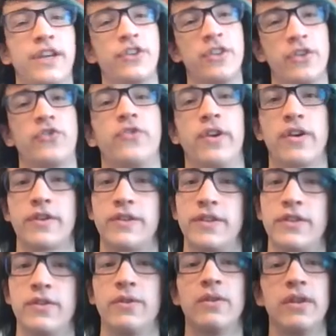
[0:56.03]
action that triggers
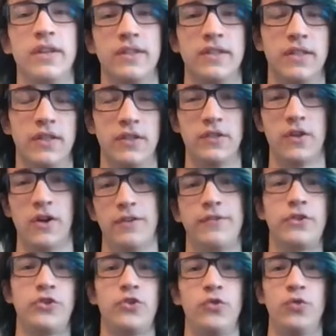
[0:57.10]
the story is the
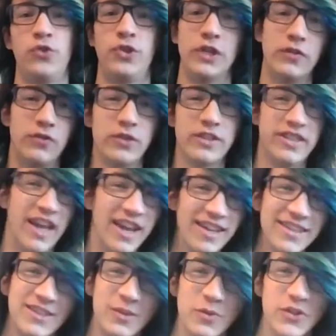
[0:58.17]
soft shoe shuffle
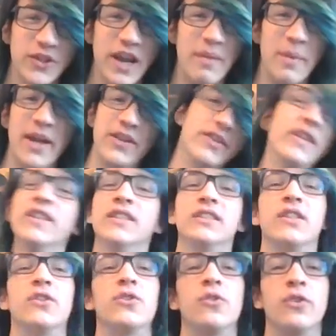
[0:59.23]
dance, which I imagine
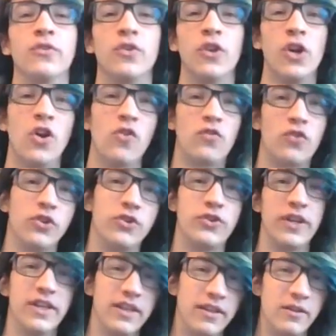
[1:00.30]
is a sort of
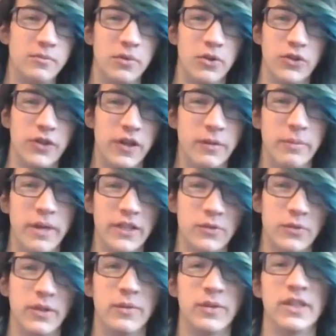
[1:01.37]
frustrated little motion he
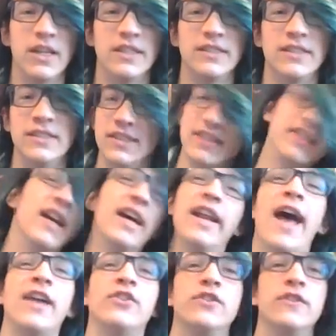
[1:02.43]
makes when he realizes he's got
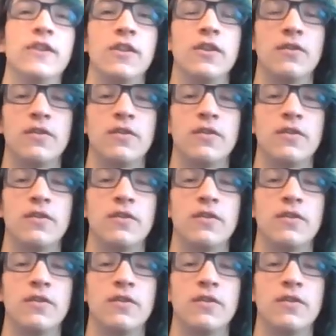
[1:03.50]
ashes all